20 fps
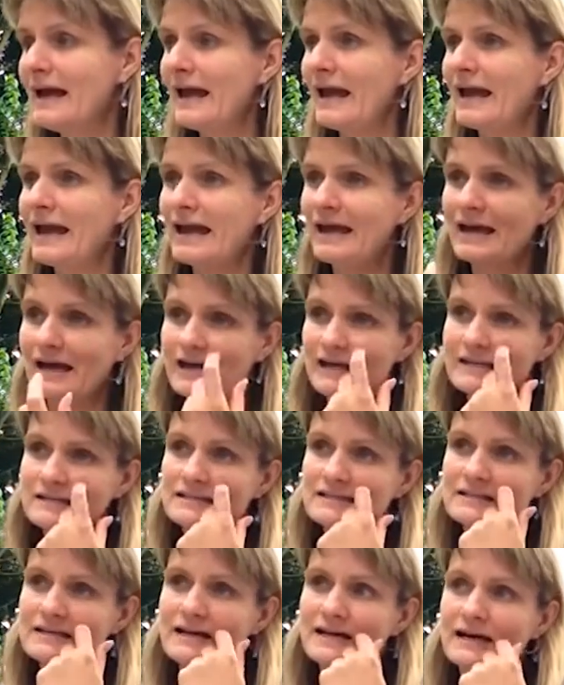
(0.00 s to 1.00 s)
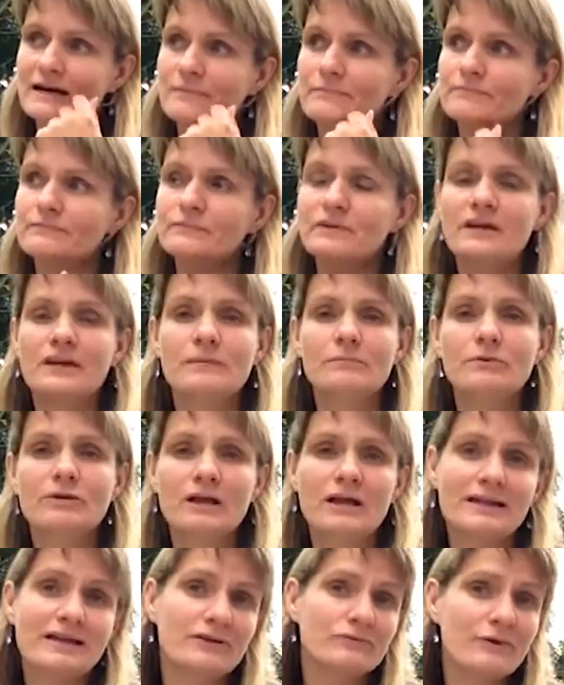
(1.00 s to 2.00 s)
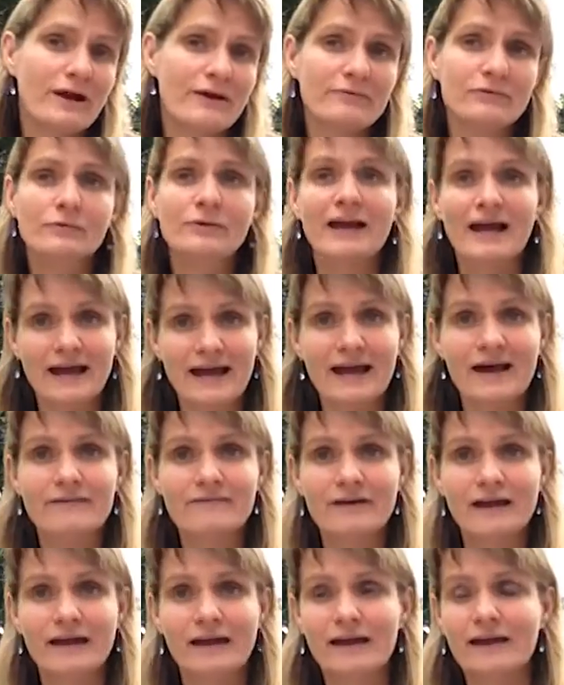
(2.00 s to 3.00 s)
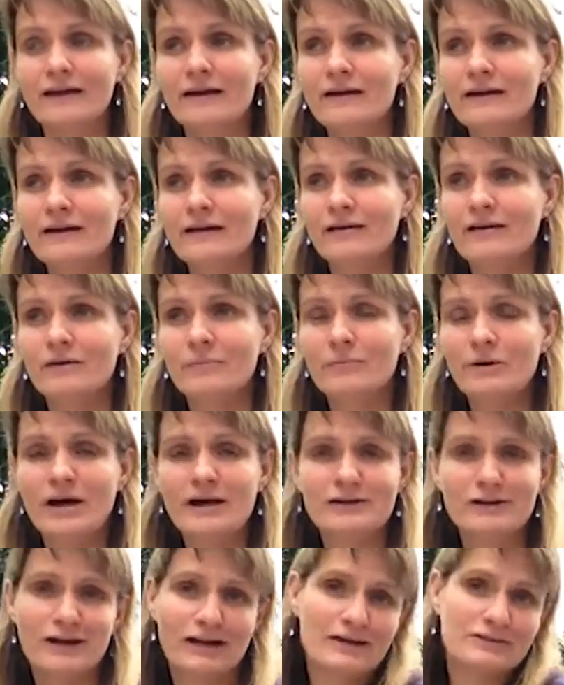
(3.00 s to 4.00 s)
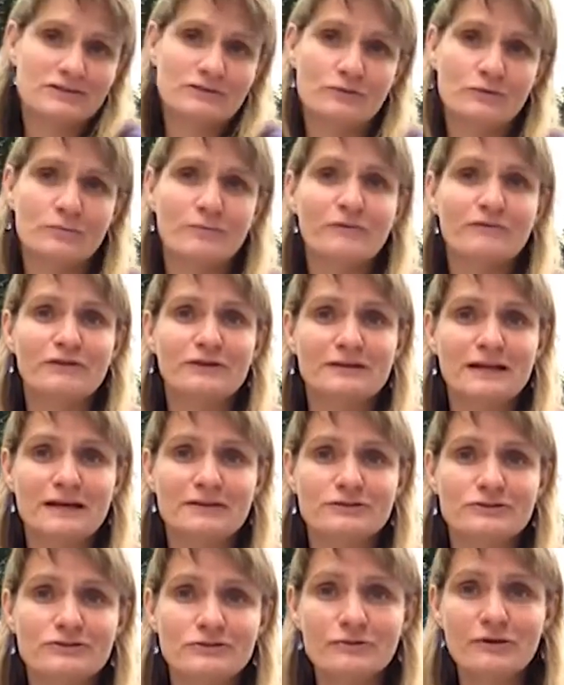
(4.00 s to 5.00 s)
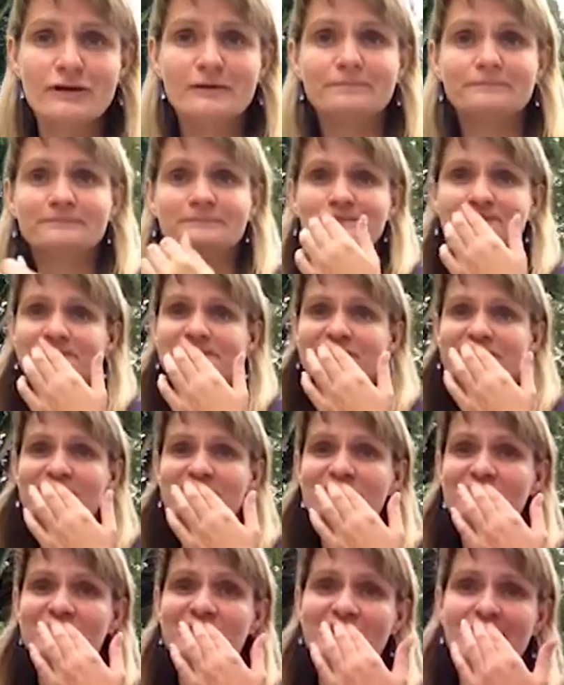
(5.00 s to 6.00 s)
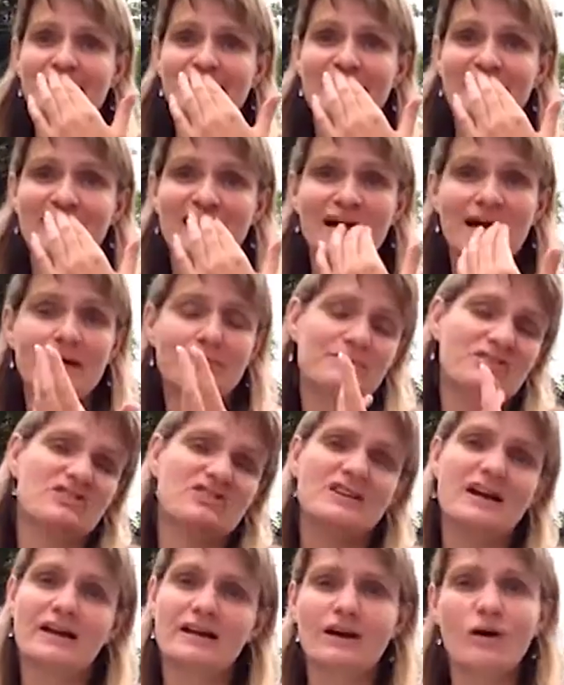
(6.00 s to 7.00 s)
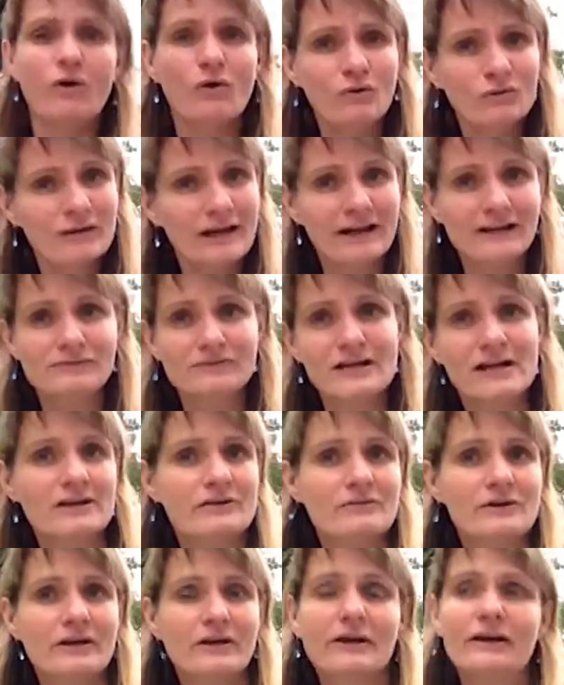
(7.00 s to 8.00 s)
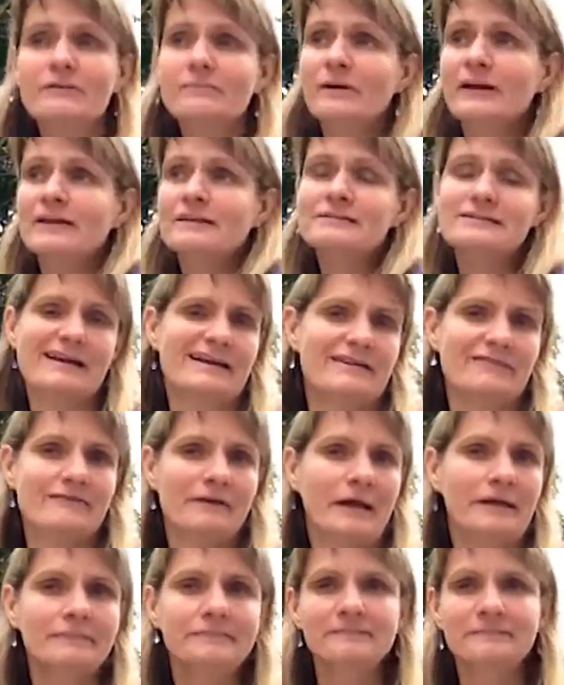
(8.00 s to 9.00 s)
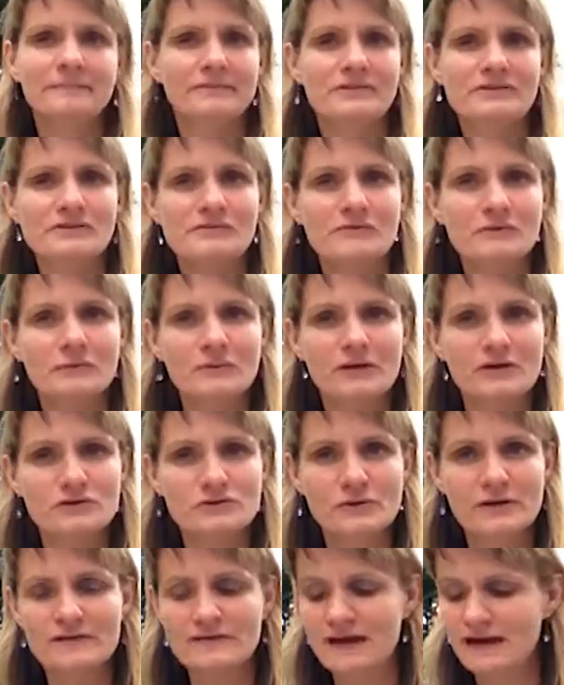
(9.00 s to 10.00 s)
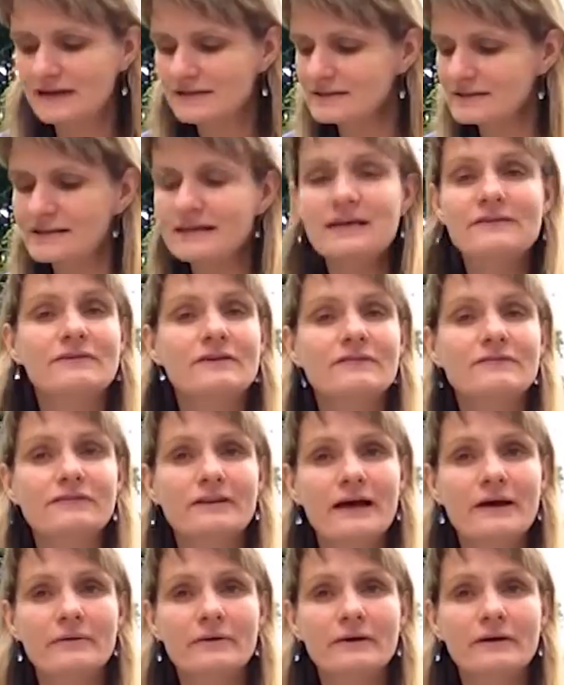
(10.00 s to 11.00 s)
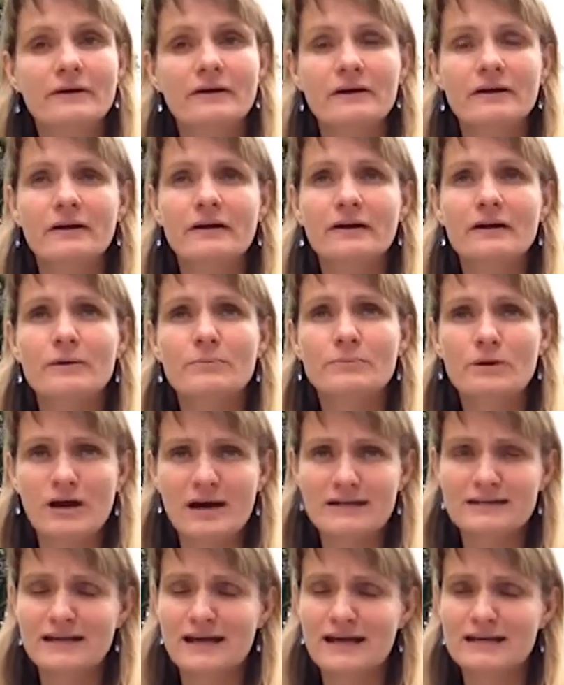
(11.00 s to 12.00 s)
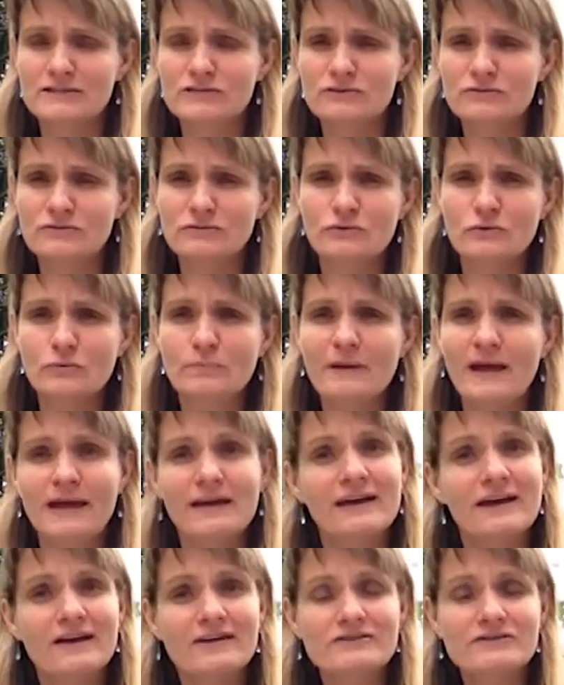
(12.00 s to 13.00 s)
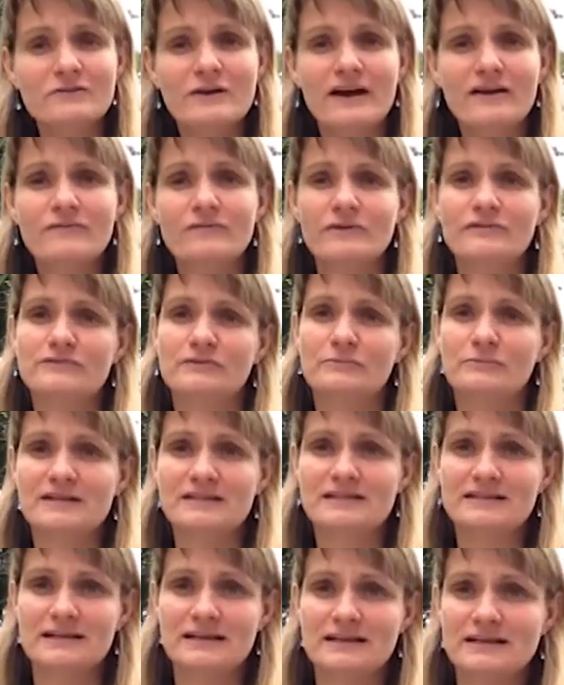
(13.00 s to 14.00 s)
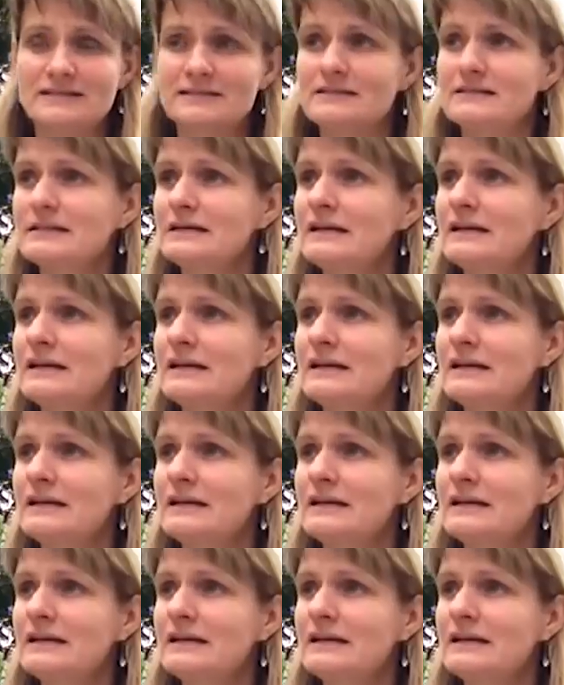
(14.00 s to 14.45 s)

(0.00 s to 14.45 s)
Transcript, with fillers: And um, Kimber Lolly on Ravelry, I have a podcast group if you'd like to join. Um, there's not a whole heck of a lot going on, but it's kind of fun. So if you want to join that, it's the Giving Flower podcast group, and I also have one for my designs.